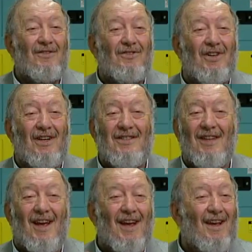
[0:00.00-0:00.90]
Just
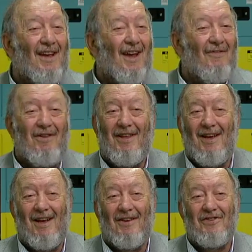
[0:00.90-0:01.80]
like
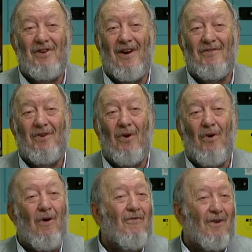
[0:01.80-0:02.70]
everything else, you have to
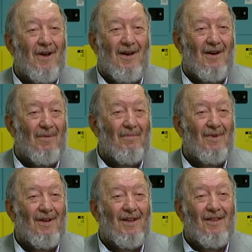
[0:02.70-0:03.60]
overcome
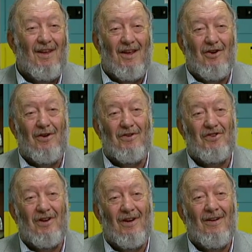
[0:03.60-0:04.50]
the
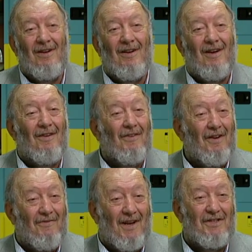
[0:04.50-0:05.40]
inertia of
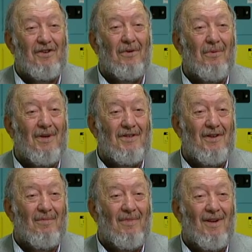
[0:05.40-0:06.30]
conventional
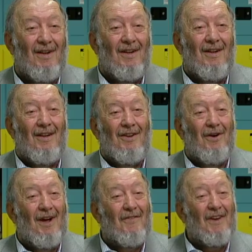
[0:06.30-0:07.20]
wisdom.
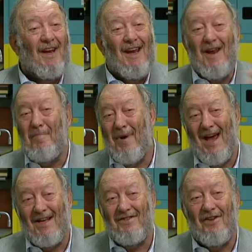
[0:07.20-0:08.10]
You have to get
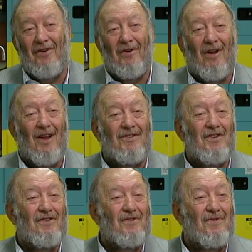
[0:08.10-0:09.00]
past the
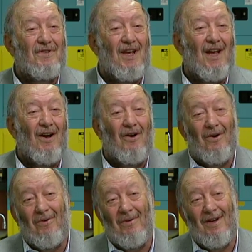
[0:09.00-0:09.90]
neurologists who say,
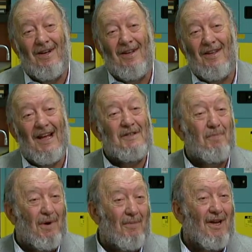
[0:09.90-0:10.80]
oh, that's
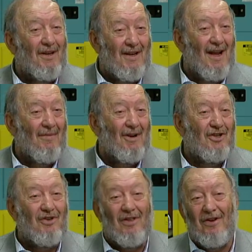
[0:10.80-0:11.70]
permanent
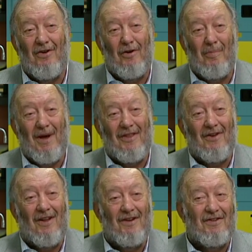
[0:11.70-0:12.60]
damage, or the
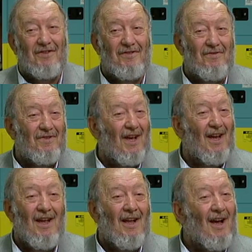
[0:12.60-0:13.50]
neuropathologists who
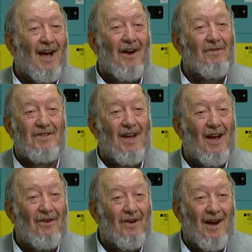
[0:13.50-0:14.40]
say, I don't see
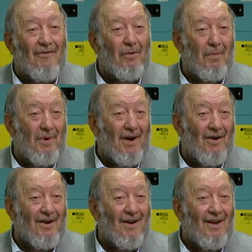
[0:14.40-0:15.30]
how you could ever
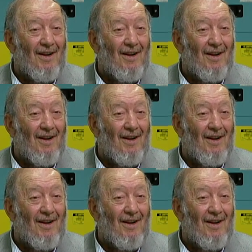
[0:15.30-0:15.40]
repair it.